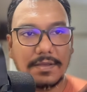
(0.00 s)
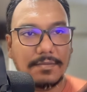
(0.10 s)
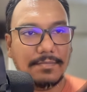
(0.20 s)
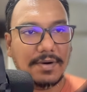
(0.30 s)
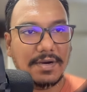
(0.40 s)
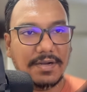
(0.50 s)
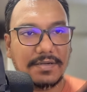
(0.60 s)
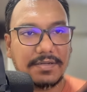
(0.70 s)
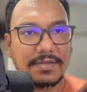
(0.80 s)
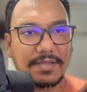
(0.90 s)

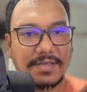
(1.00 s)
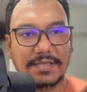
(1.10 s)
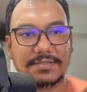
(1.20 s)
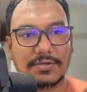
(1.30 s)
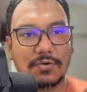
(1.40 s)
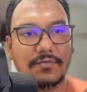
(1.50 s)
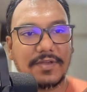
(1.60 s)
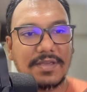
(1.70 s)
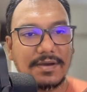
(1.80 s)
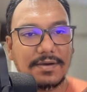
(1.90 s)
but yes, over
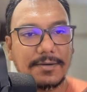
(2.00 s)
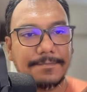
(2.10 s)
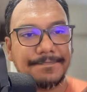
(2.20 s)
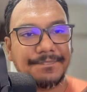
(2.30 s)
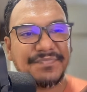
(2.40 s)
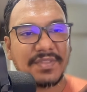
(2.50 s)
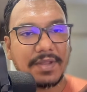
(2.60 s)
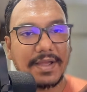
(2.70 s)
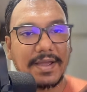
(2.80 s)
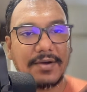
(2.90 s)
here
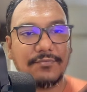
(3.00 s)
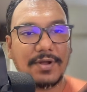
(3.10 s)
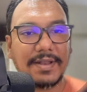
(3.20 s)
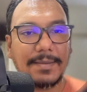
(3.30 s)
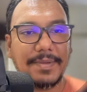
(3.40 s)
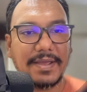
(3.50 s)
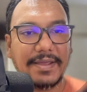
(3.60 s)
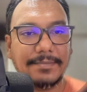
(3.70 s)
I have one API